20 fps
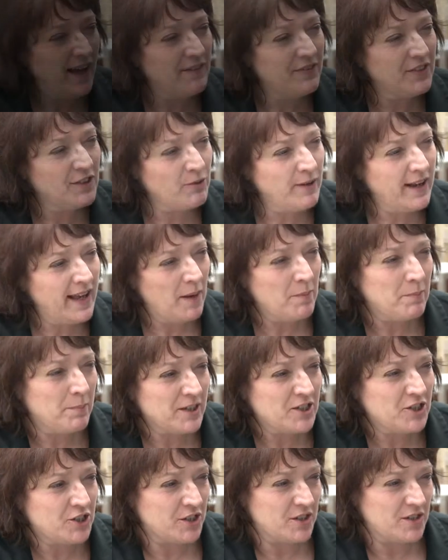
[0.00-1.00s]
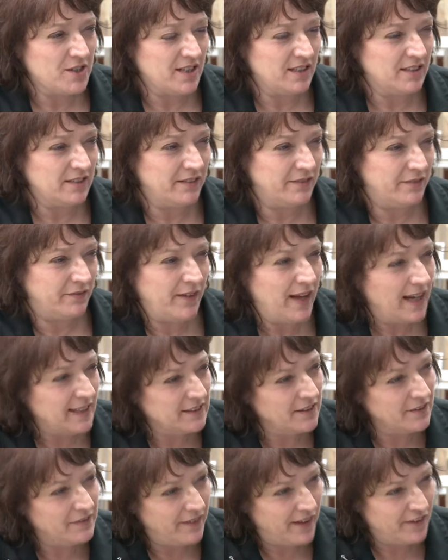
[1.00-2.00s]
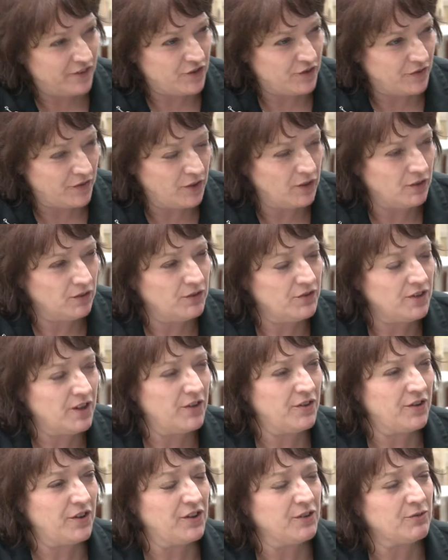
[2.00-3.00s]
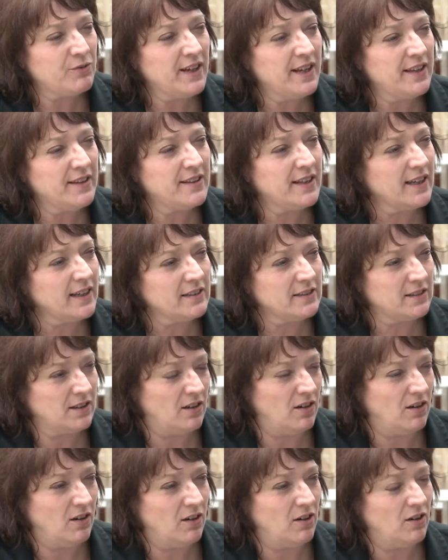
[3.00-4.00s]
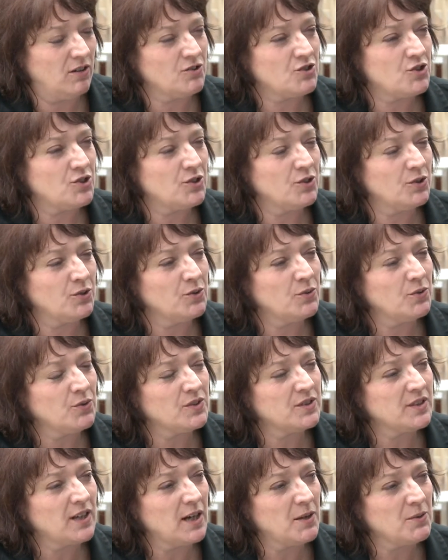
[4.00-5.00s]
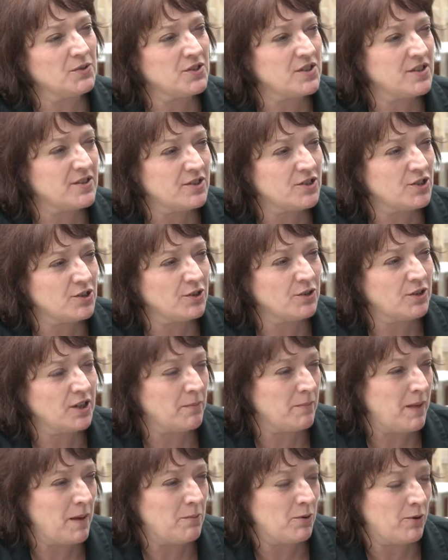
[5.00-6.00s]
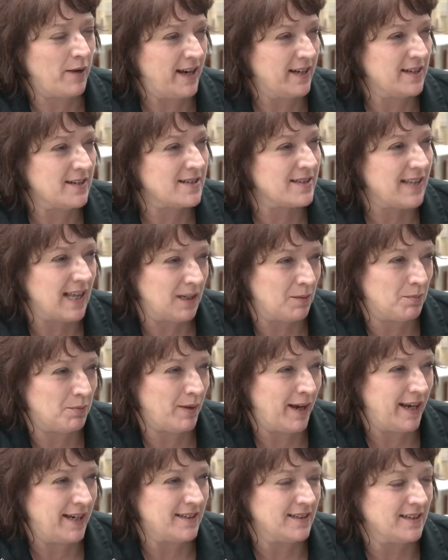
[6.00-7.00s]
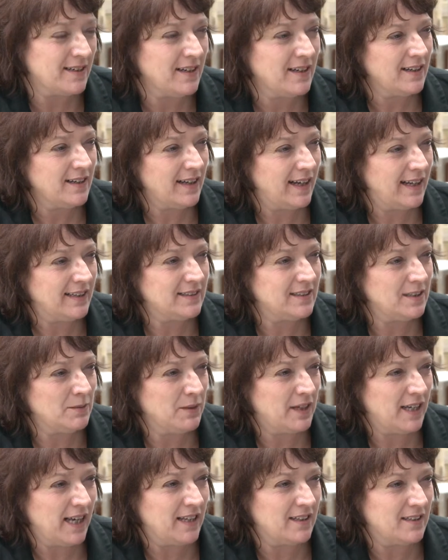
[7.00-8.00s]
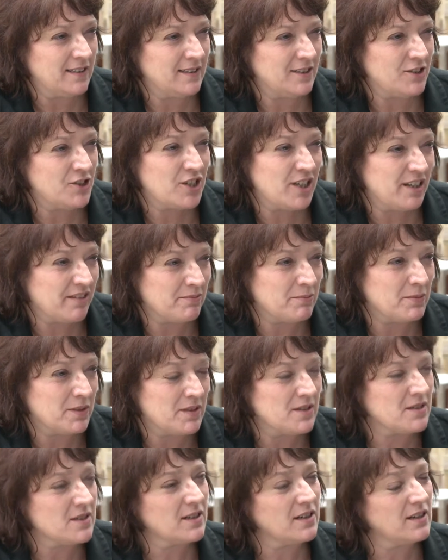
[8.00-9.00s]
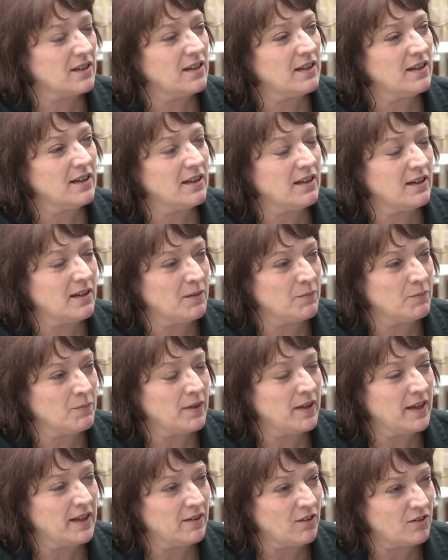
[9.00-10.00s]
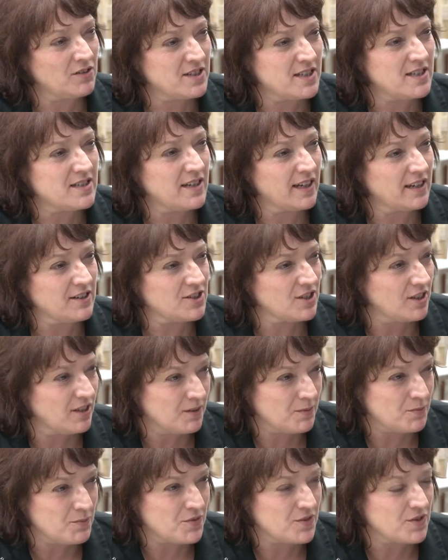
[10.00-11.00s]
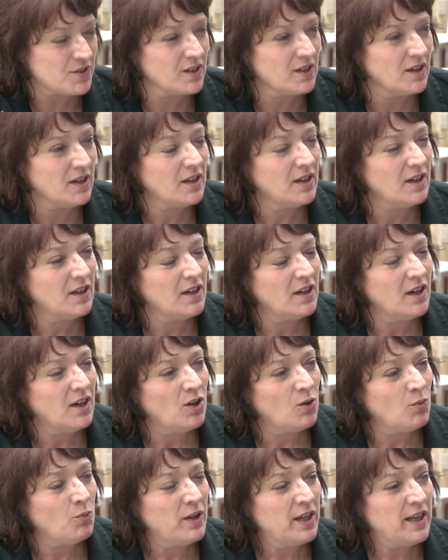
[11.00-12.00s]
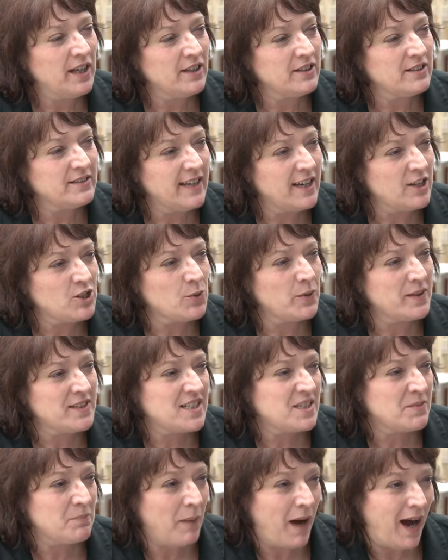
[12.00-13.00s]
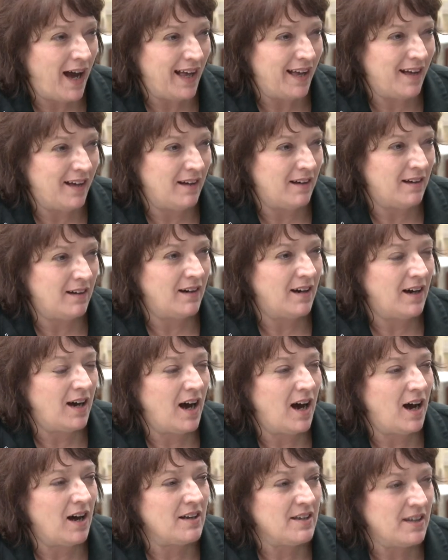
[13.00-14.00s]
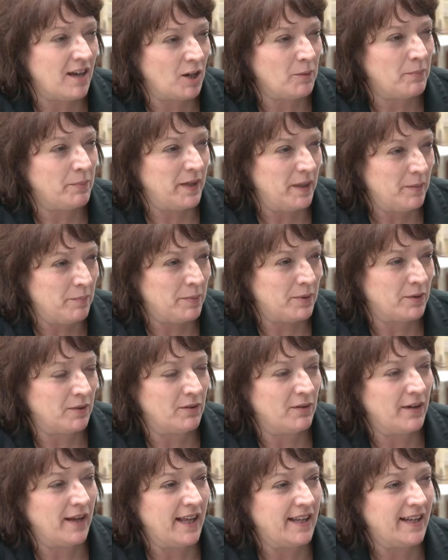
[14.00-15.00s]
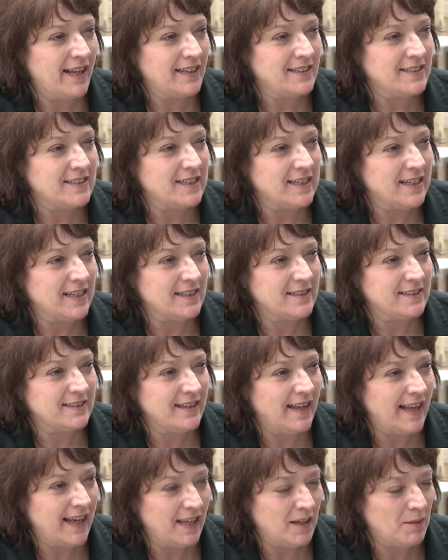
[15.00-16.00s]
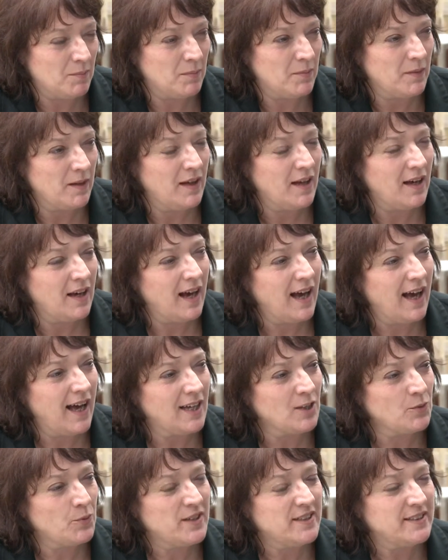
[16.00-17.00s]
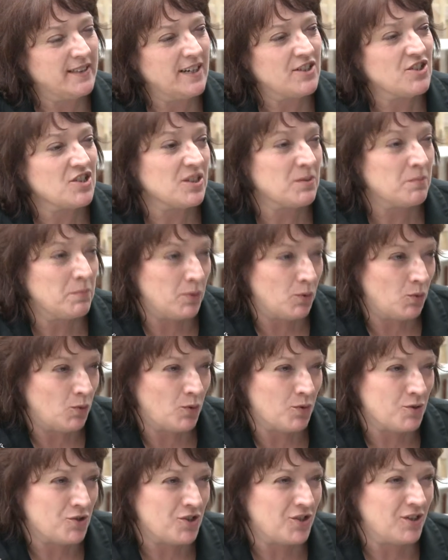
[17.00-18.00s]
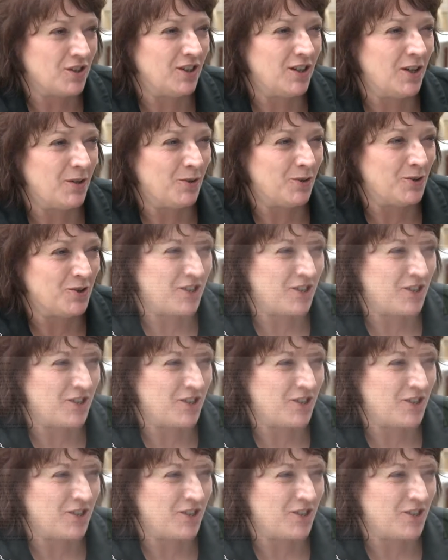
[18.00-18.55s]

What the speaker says: have three ambitions as a festival. The three things are to commemorate and celebrate Anthony Minghella's achievement in artistic terms. We seek to inspire young people in Anthony's name, and we seek to support local